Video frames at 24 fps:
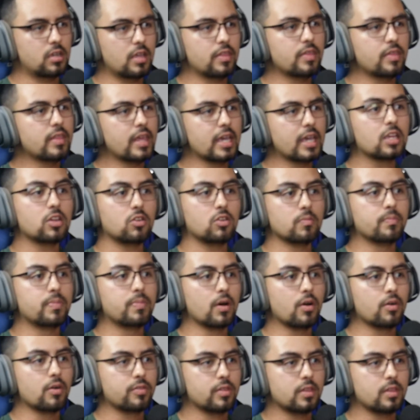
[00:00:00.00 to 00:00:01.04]
And they can do
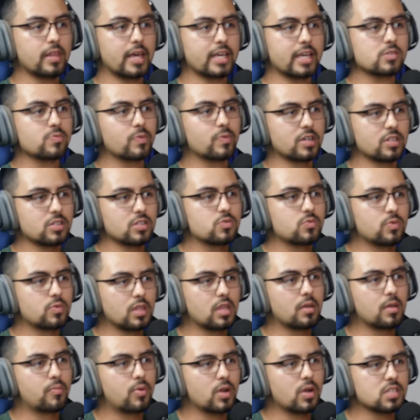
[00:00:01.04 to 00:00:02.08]
both, and that's what's
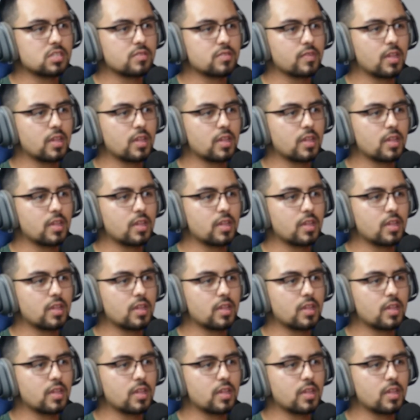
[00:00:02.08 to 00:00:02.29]
really impressive.